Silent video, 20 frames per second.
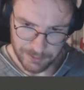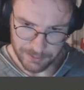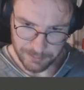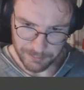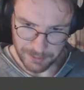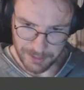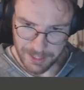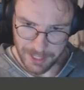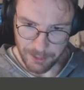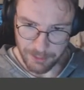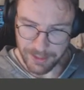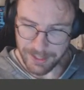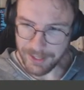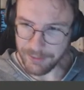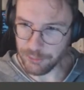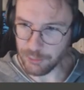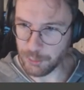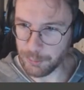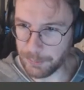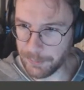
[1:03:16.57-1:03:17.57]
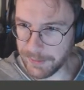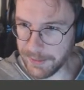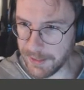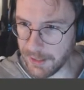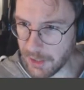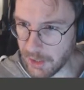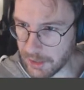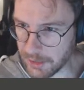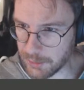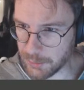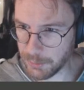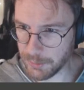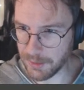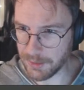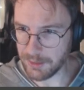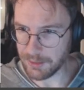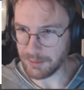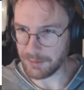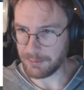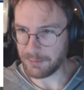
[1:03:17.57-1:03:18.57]
But now I have to play a lot
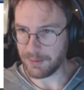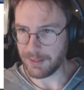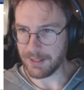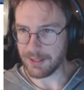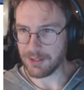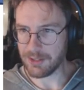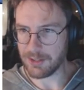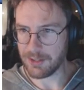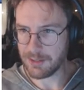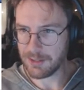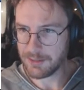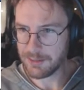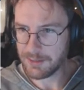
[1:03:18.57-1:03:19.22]
with reflection.